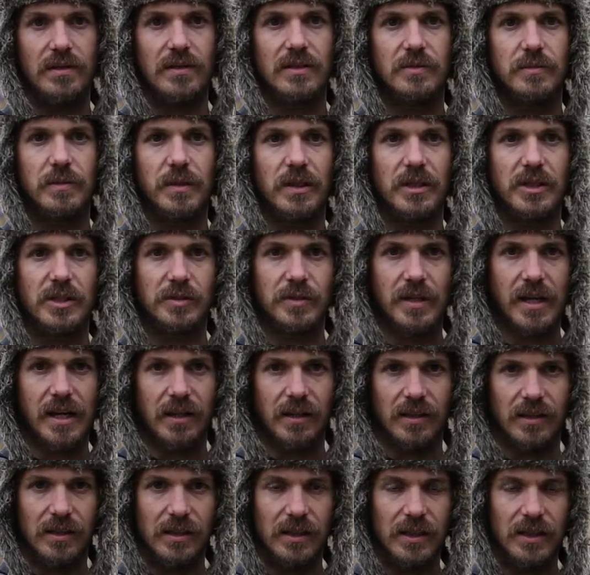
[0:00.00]
to
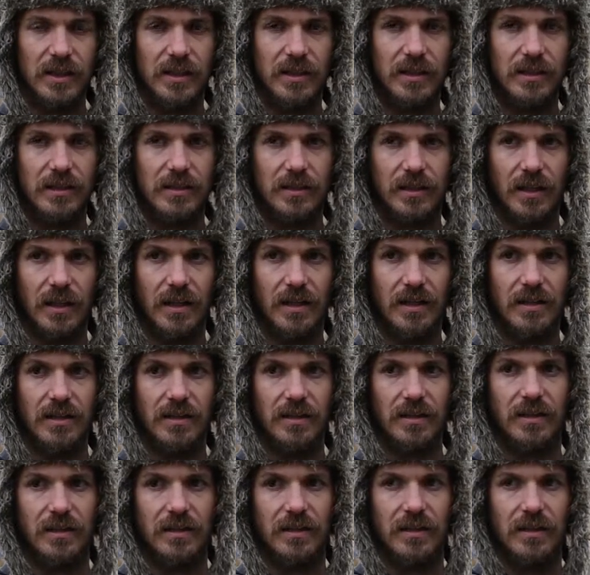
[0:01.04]
spirituality,
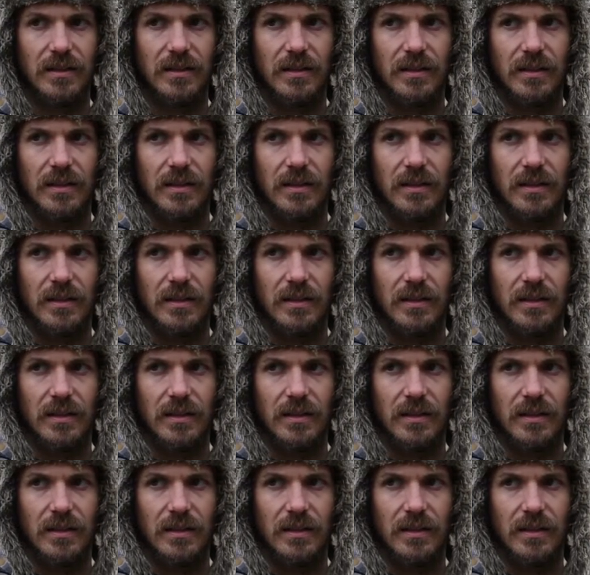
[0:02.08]
and